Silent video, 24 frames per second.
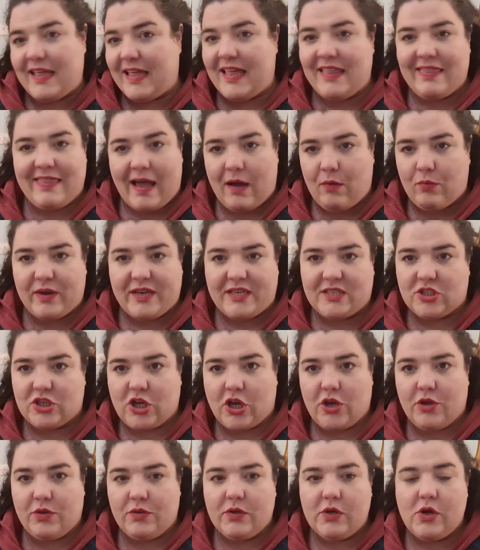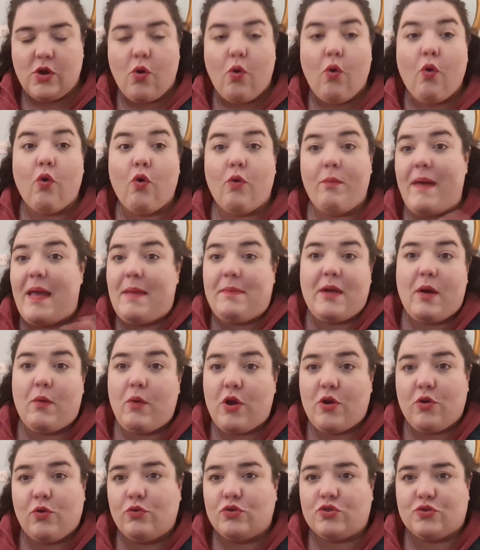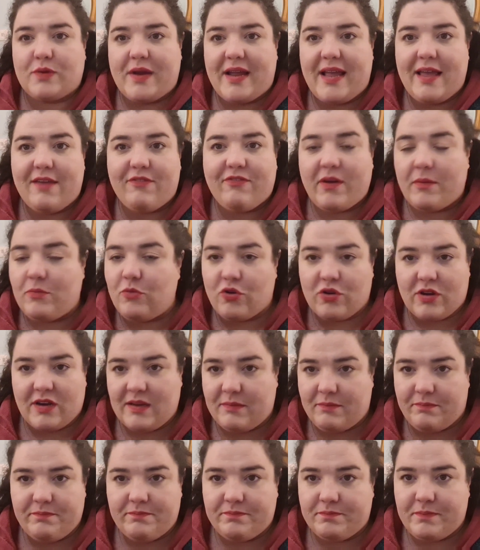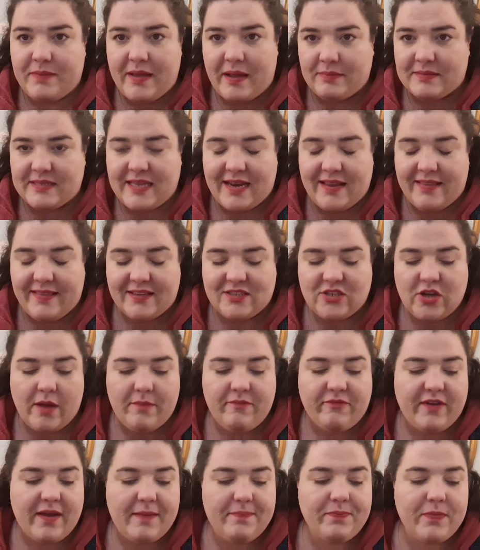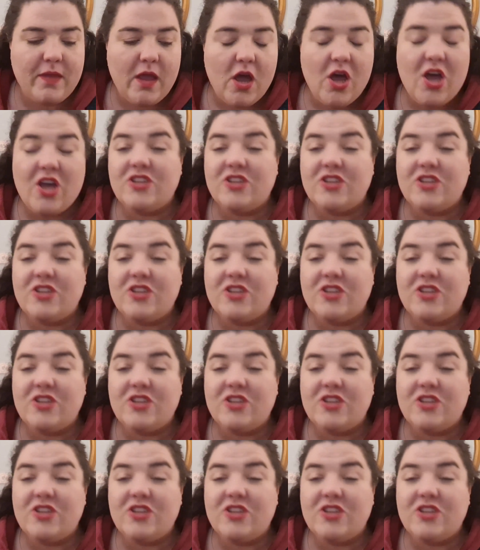in that window, or maybe I won't order it if I'm not going to be able to get it in that time frame.